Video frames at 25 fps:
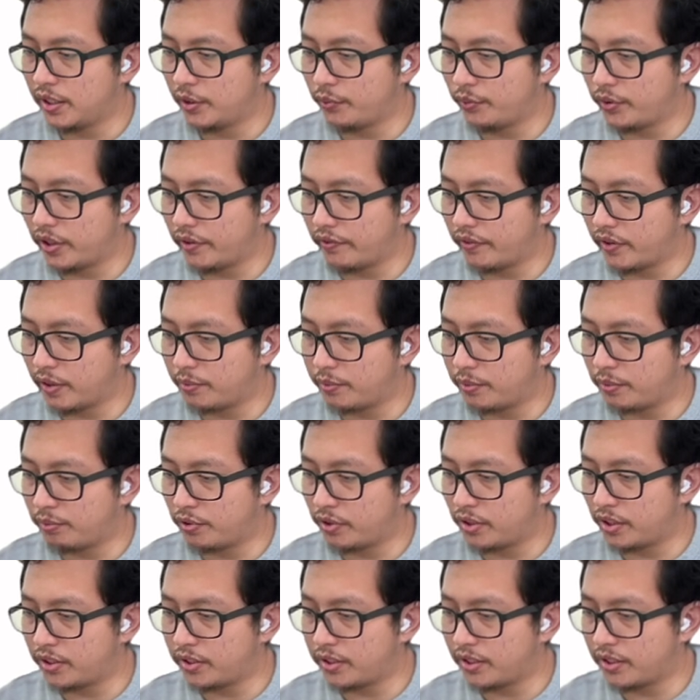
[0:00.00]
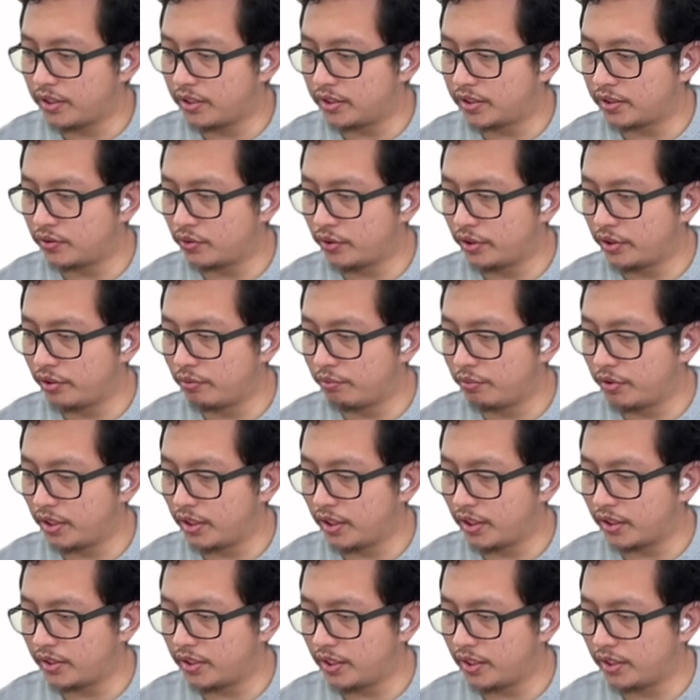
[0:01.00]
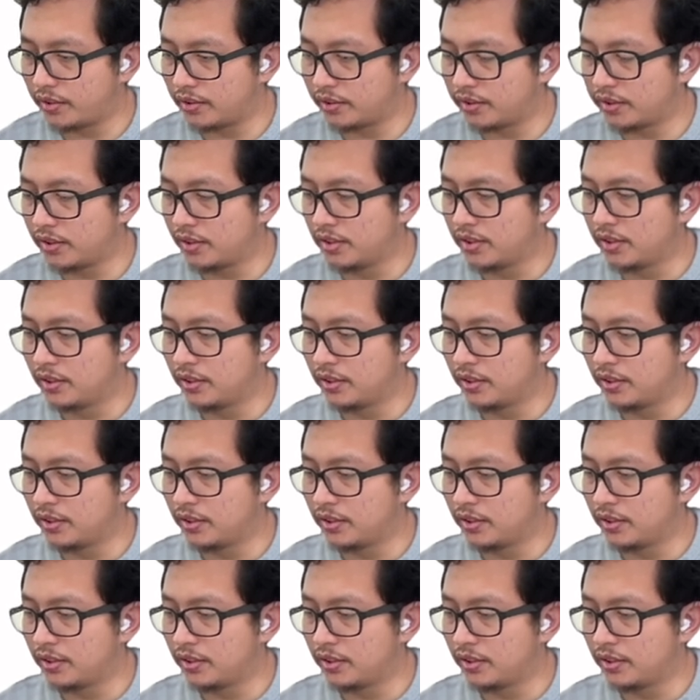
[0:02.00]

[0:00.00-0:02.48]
and we have hyperbola that is going to be like that.